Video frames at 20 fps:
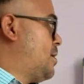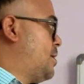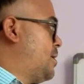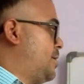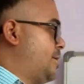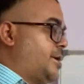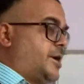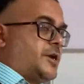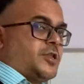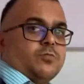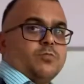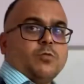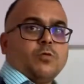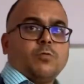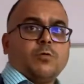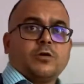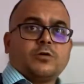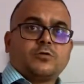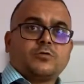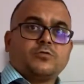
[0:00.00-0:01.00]
Let's move
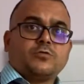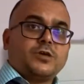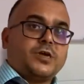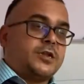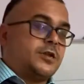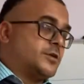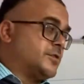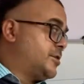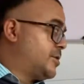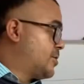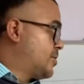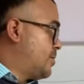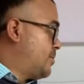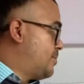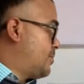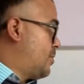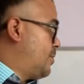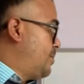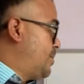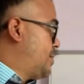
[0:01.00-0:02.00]
on to the another
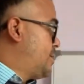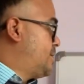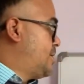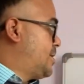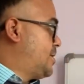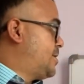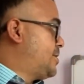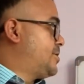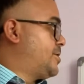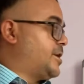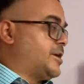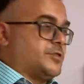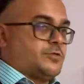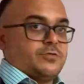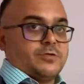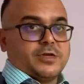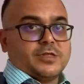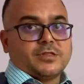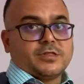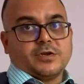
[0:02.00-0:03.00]
subtopic, that is
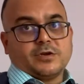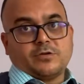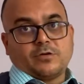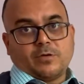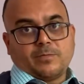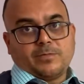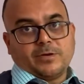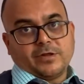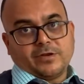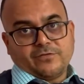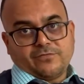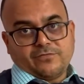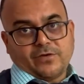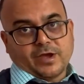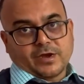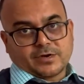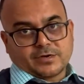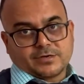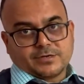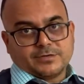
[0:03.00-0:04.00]
resonance and Doppler
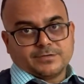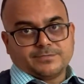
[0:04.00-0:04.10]
effect.